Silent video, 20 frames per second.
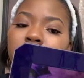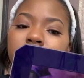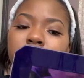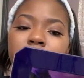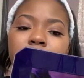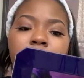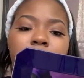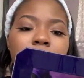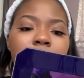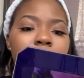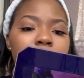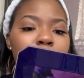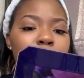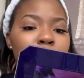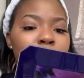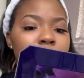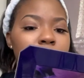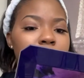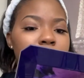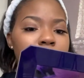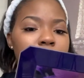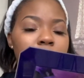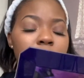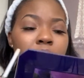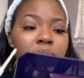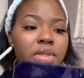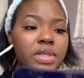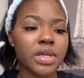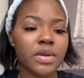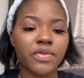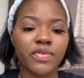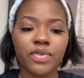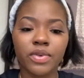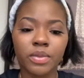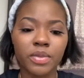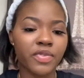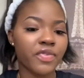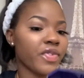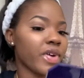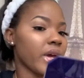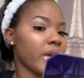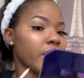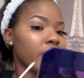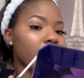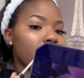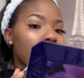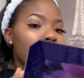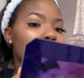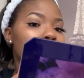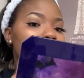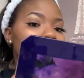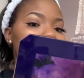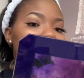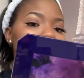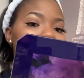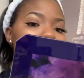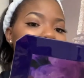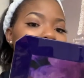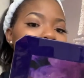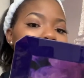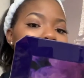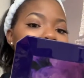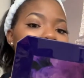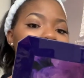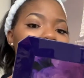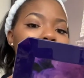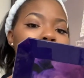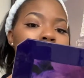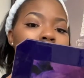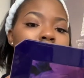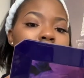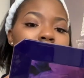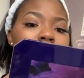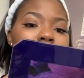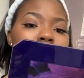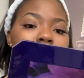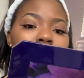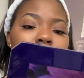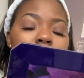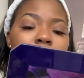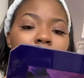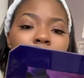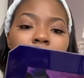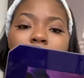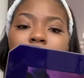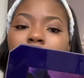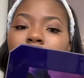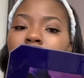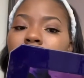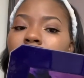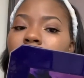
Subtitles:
Take about 30 pictures before me find out one good one who I actually like.